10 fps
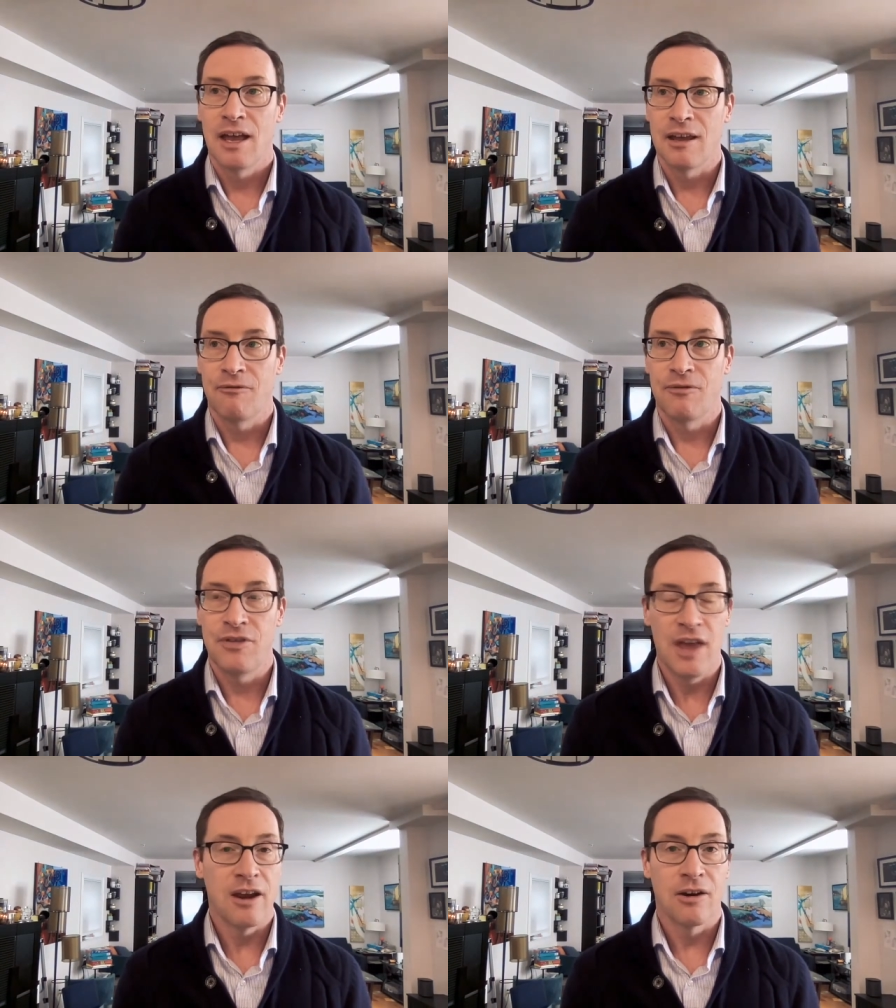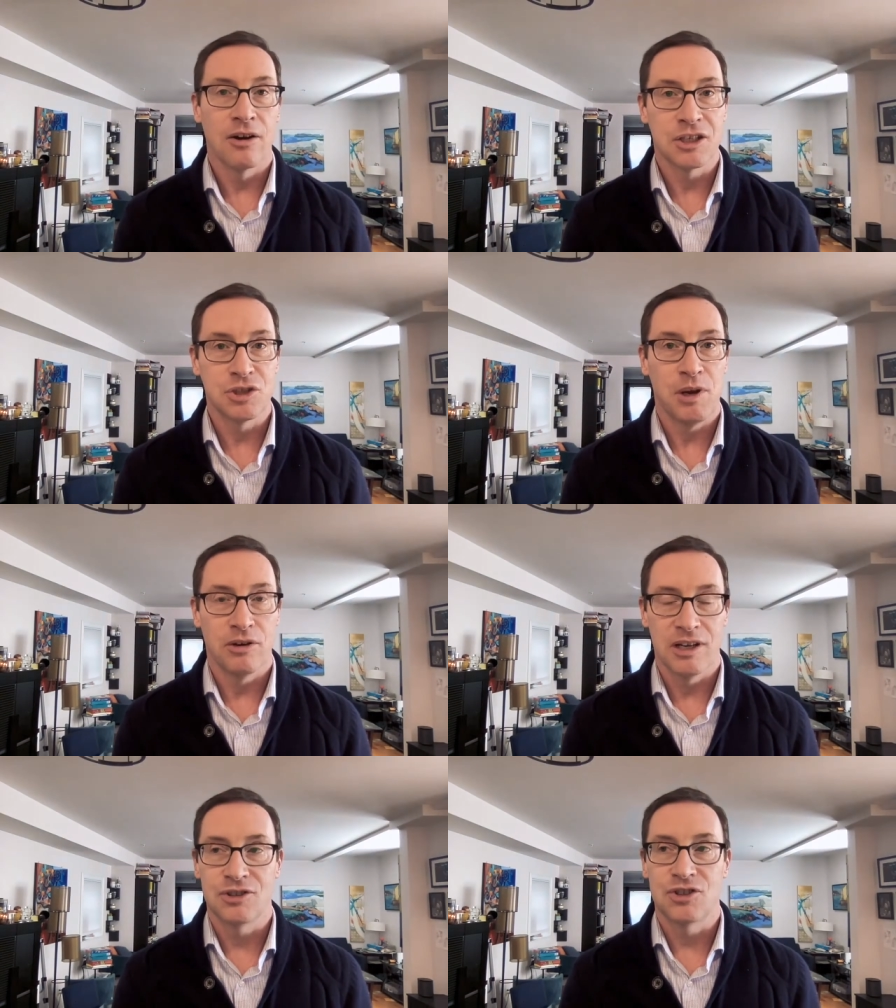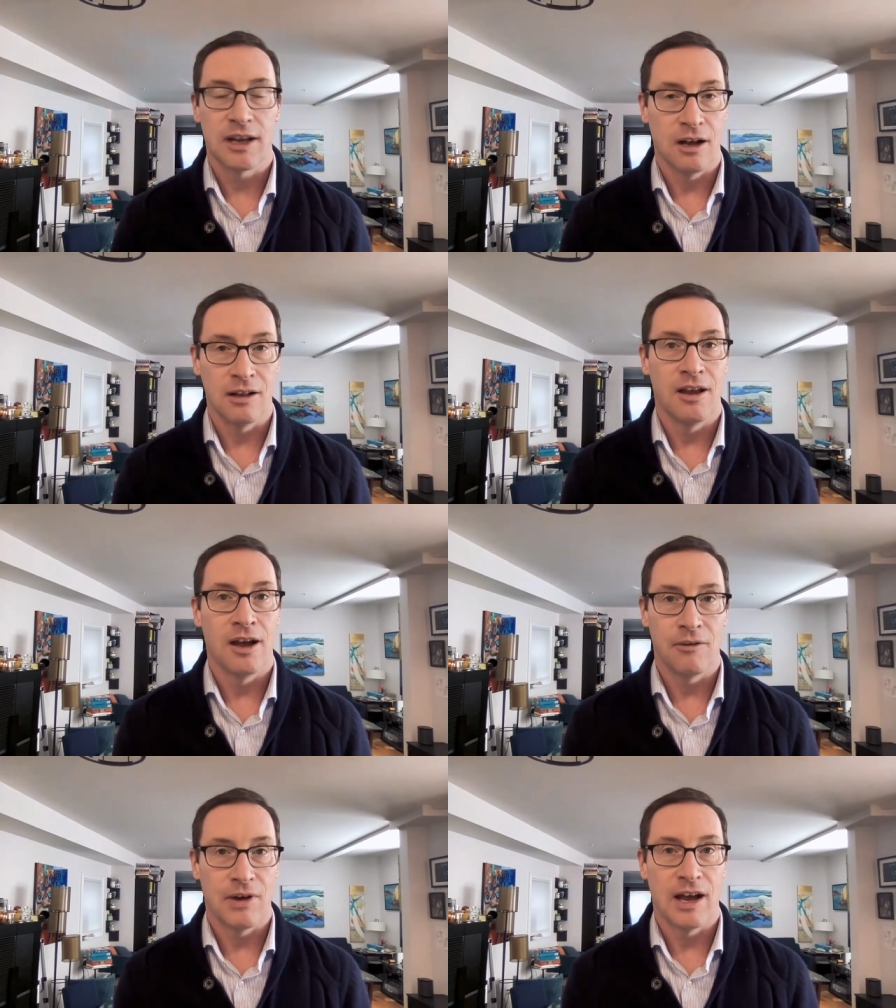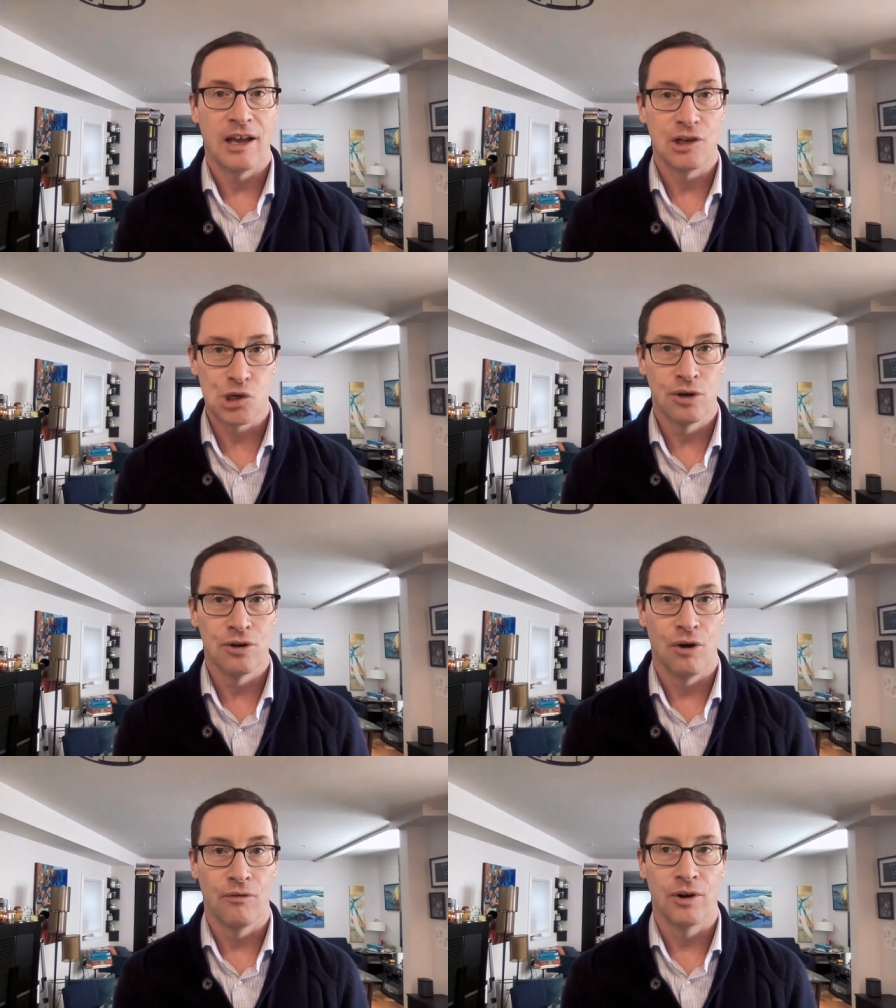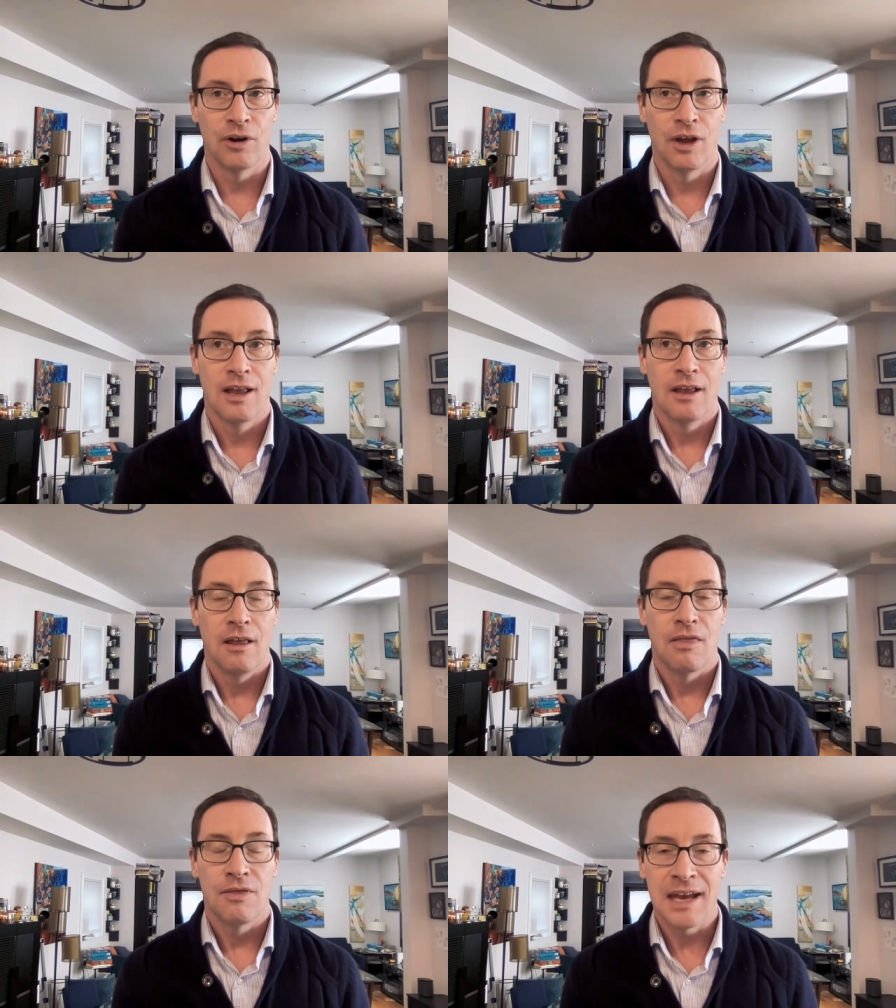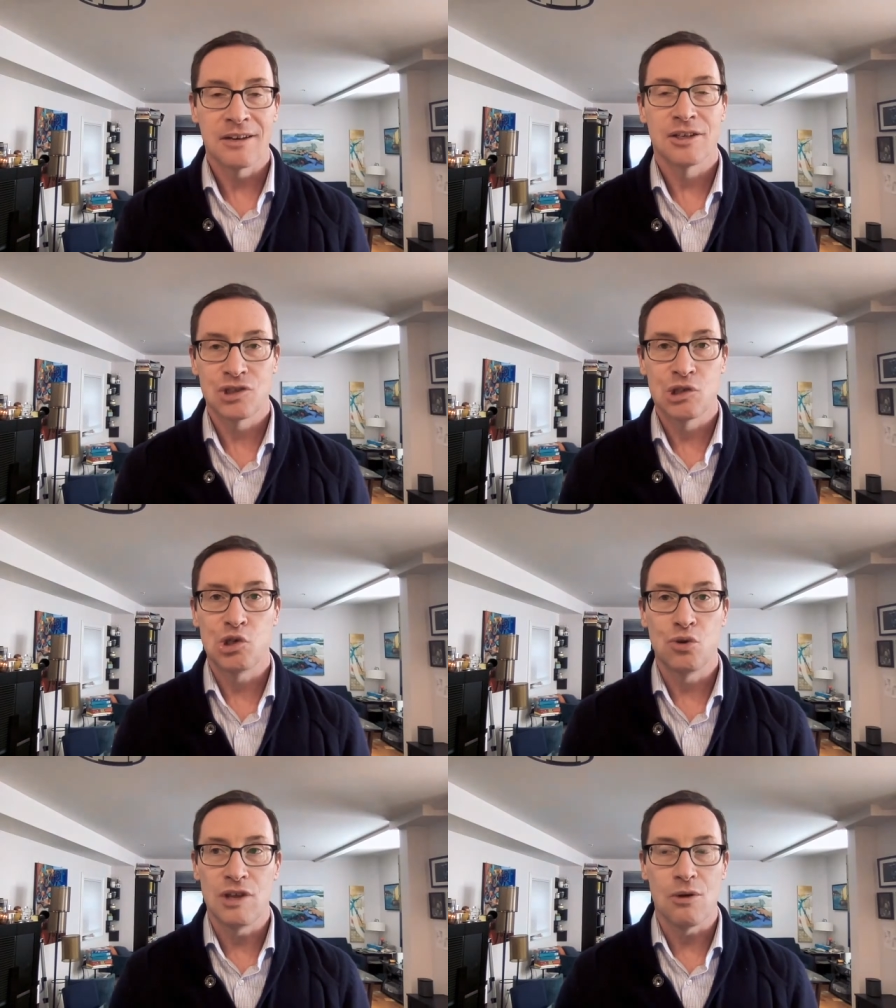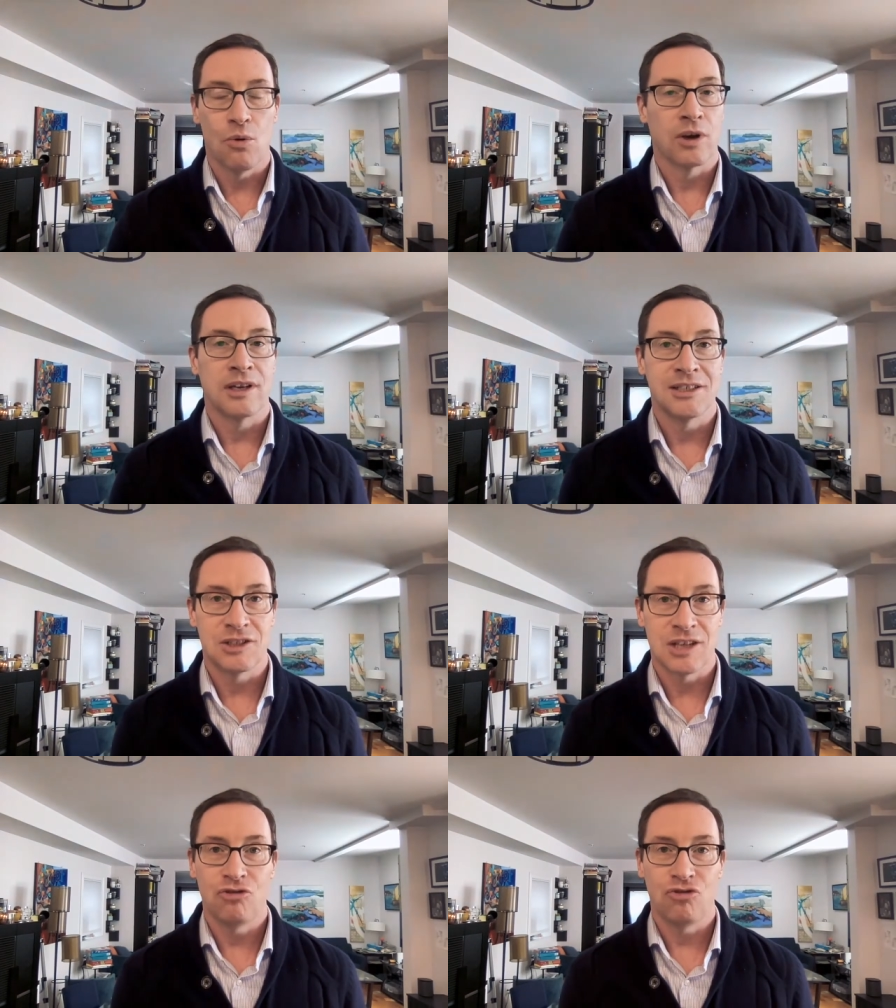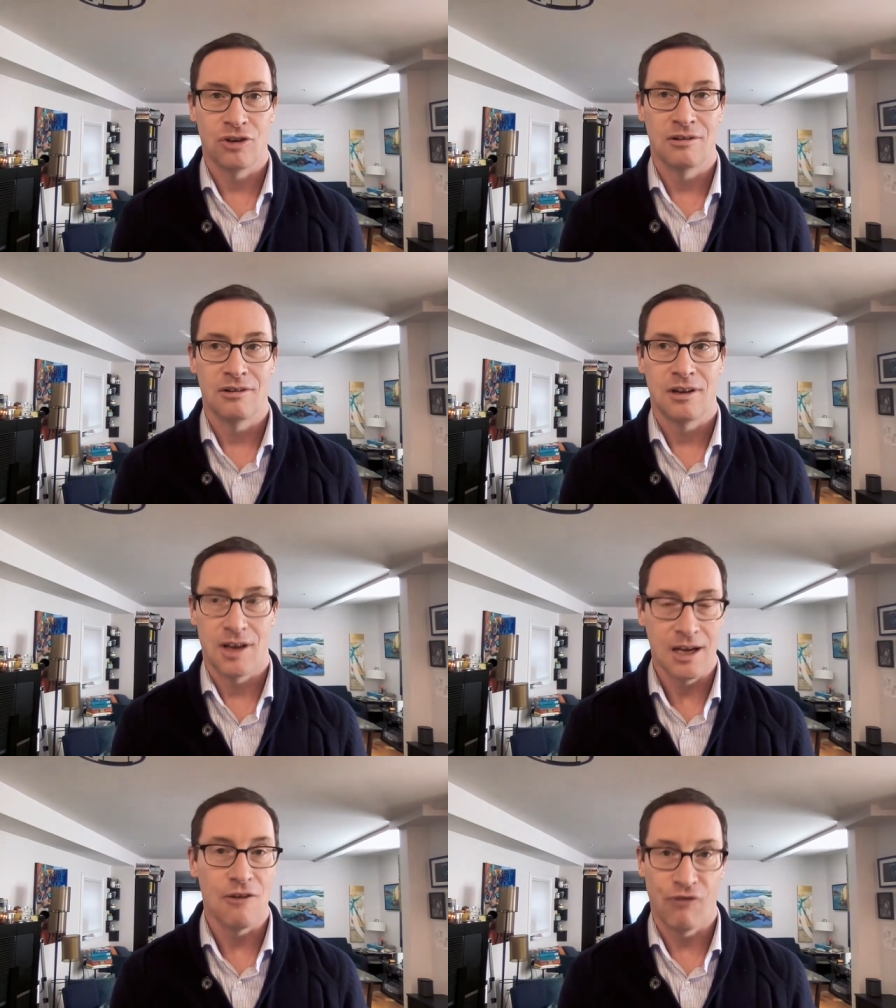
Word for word: if they're experiencing a lot of high turnover, that doesn't do the organization any